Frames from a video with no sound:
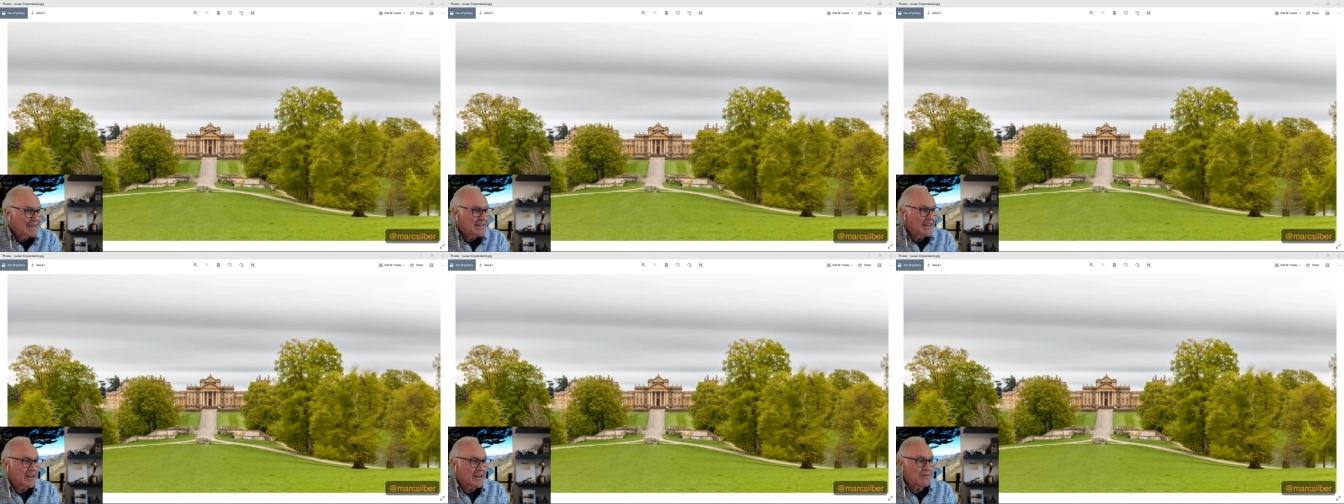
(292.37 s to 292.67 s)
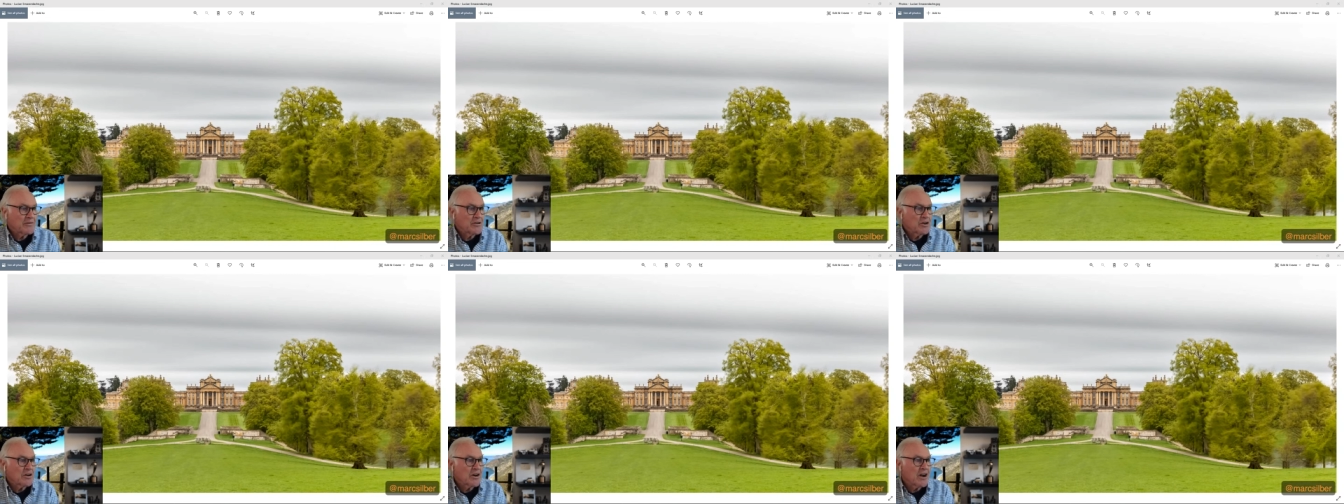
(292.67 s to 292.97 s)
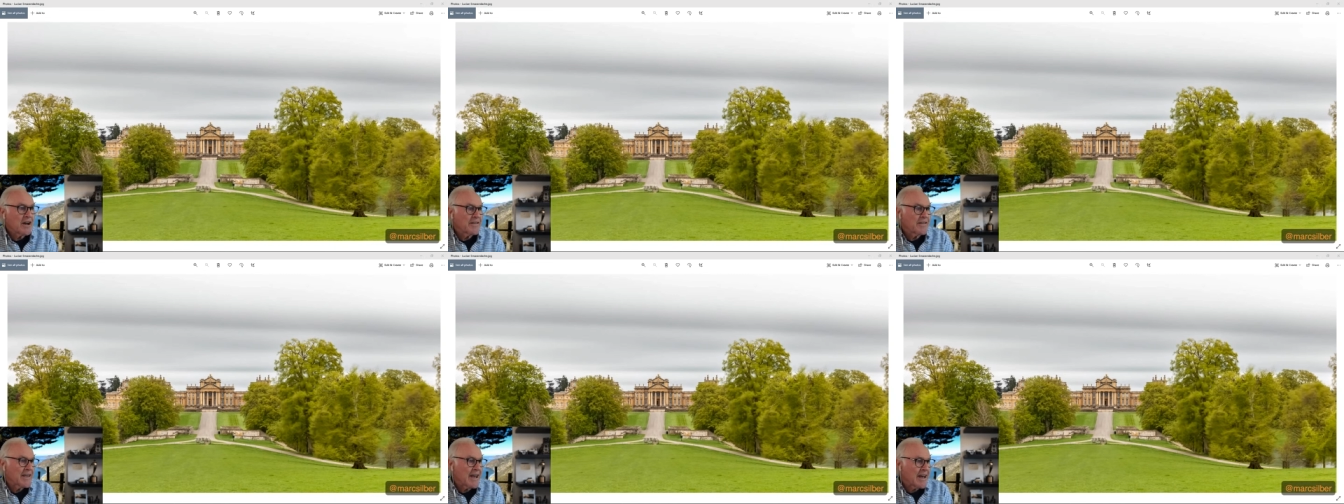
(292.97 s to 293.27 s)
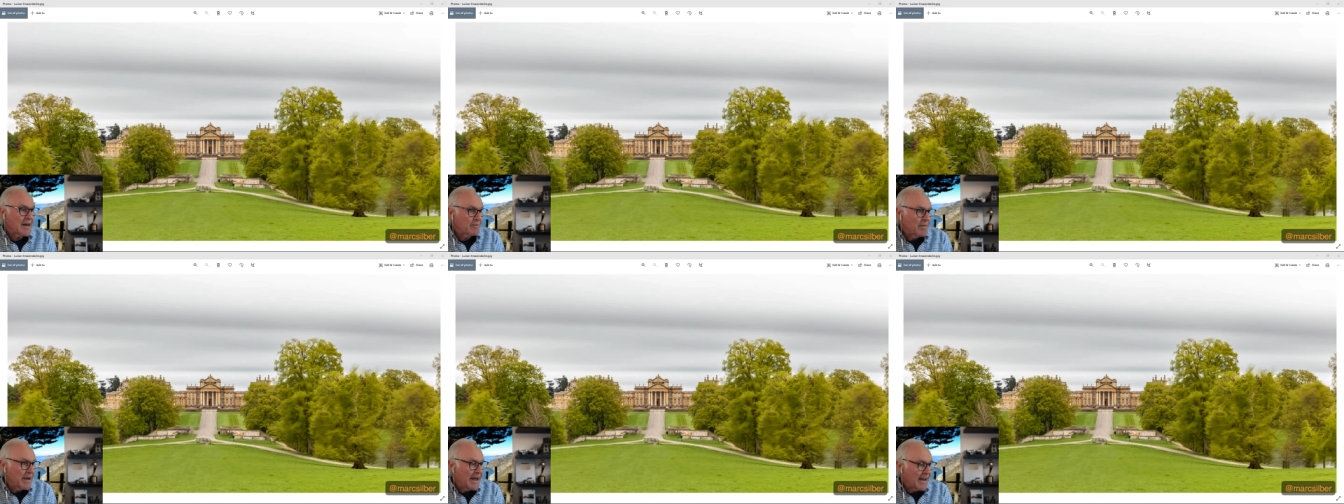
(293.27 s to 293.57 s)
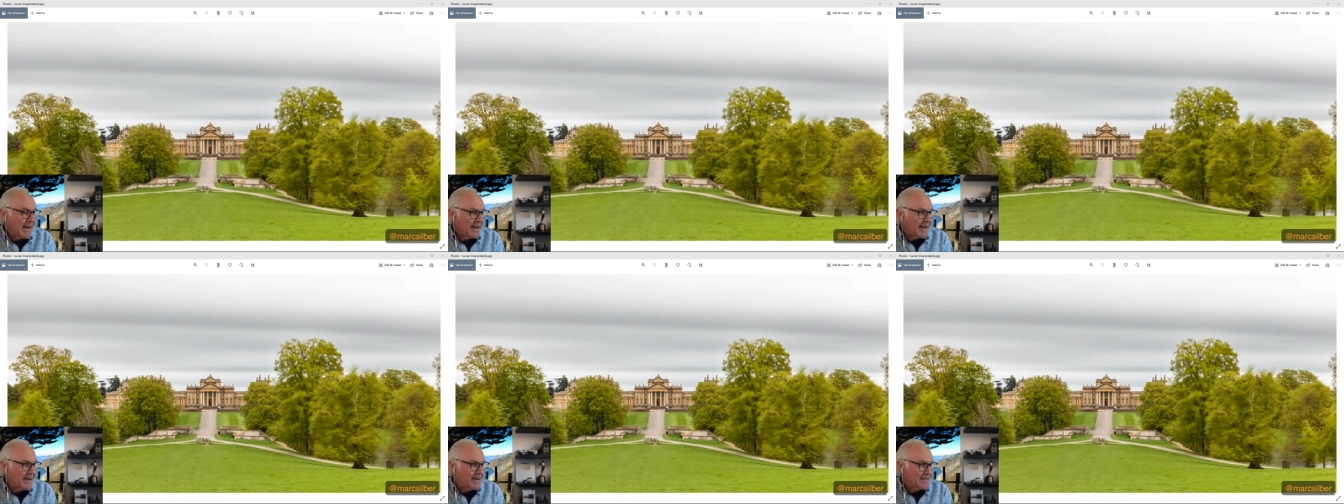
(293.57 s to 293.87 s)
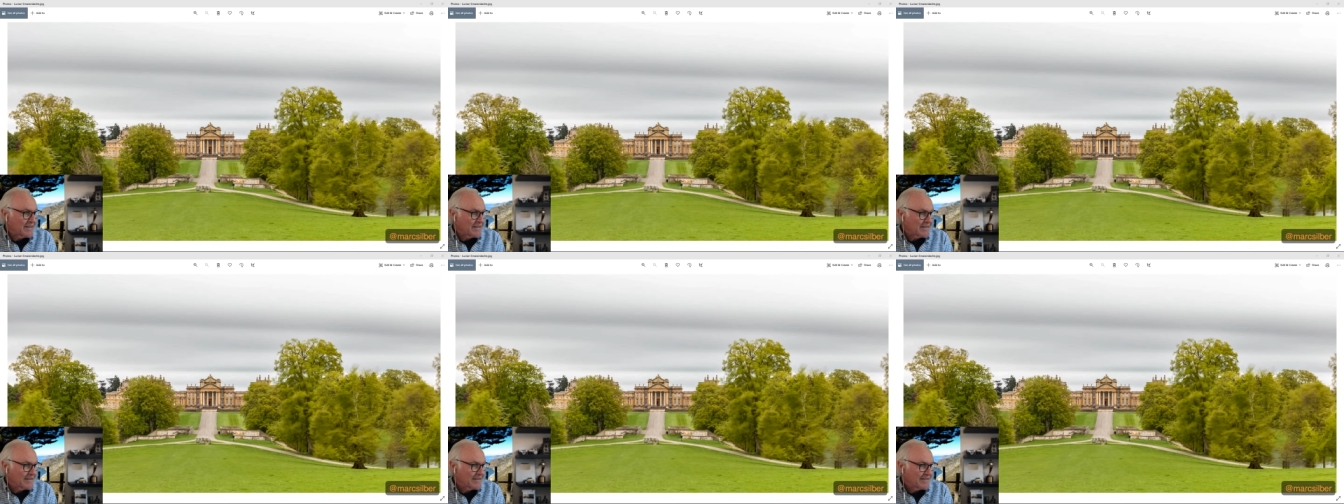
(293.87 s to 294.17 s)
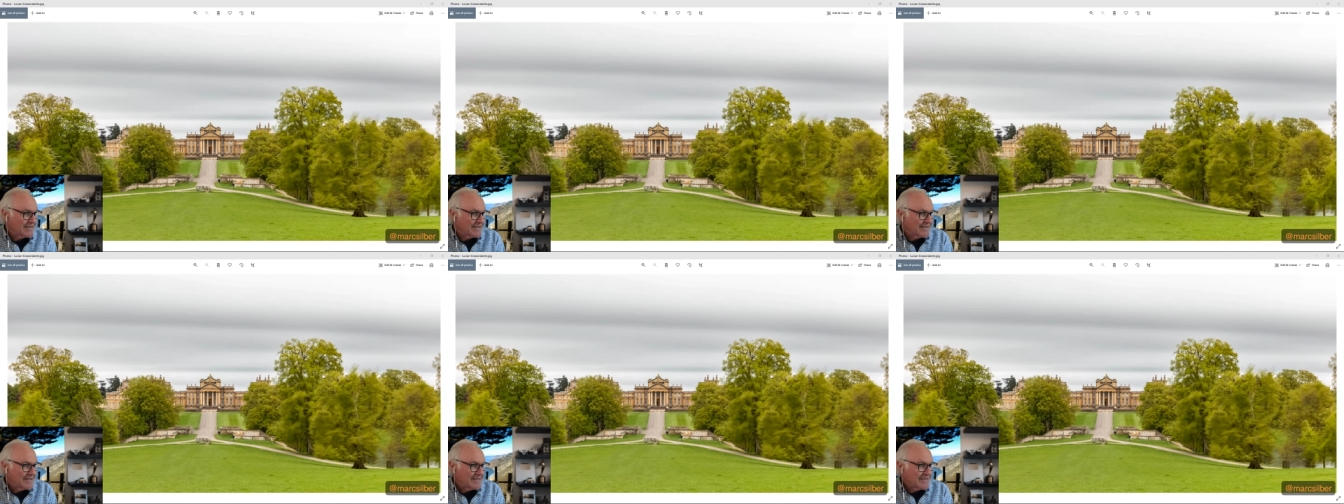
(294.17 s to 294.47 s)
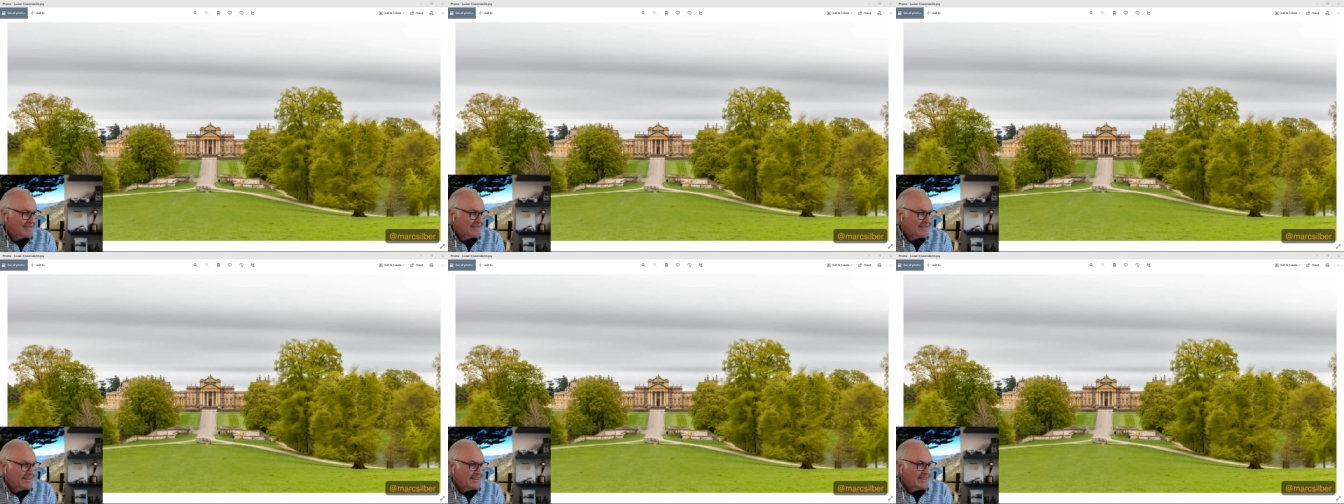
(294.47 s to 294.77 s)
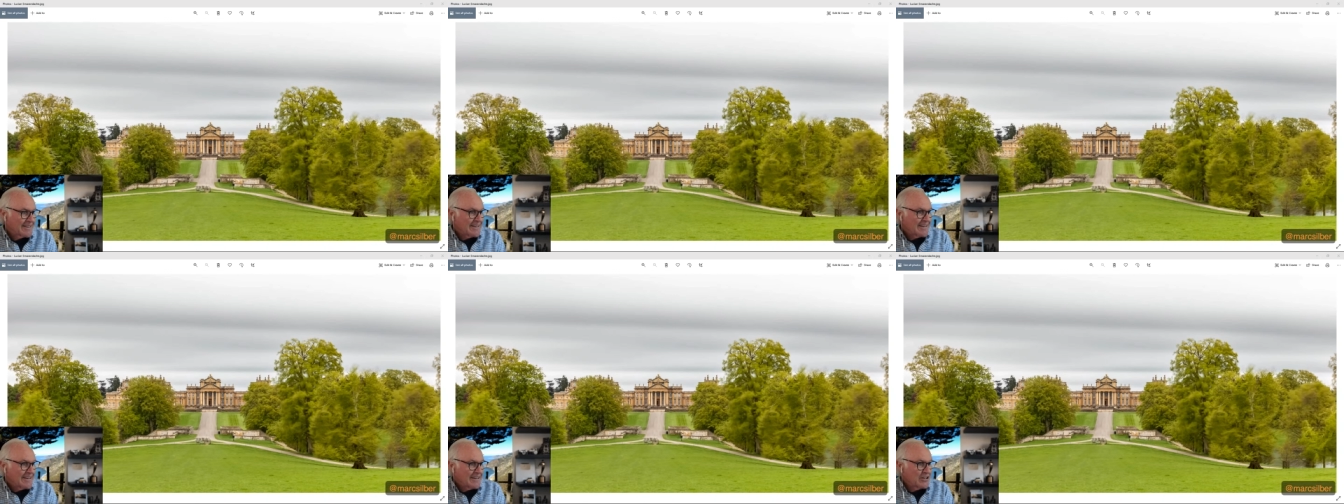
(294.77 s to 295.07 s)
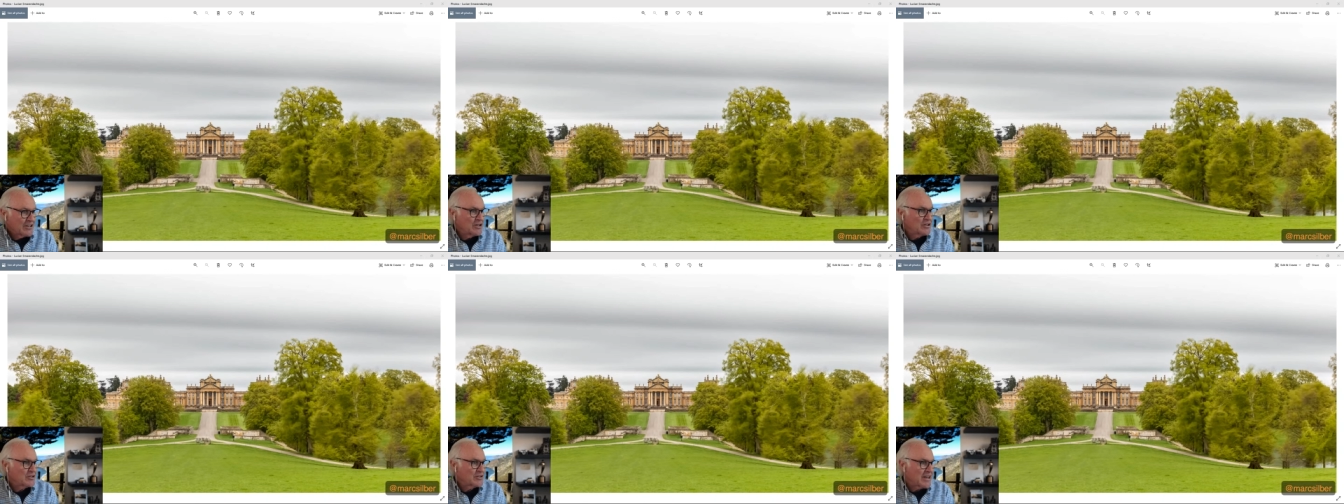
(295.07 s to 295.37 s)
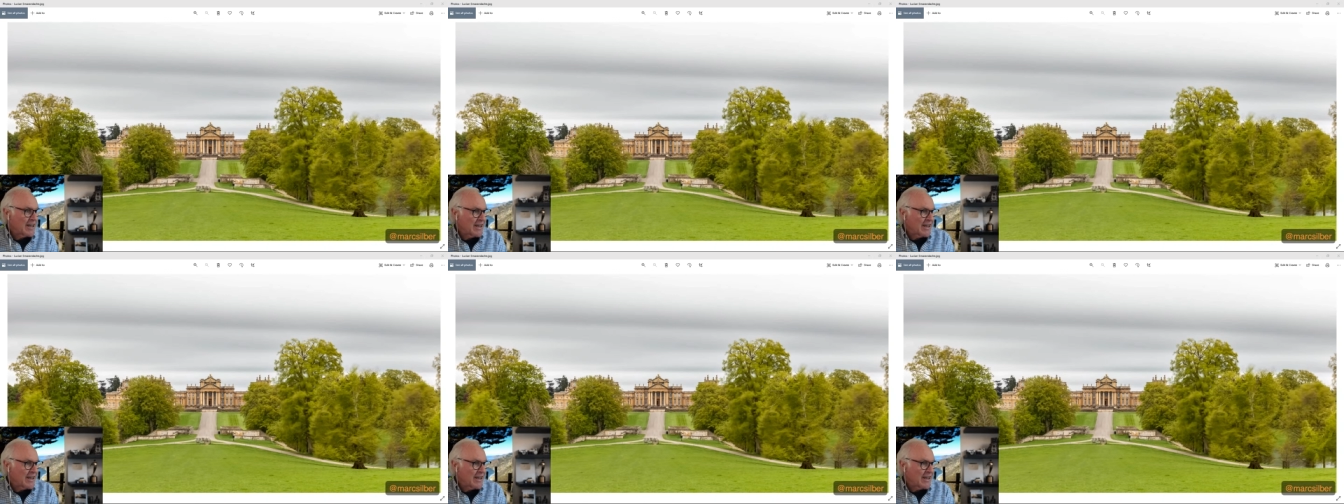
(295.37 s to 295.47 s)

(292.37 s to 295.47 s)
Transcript: Like if you're on that path, you'd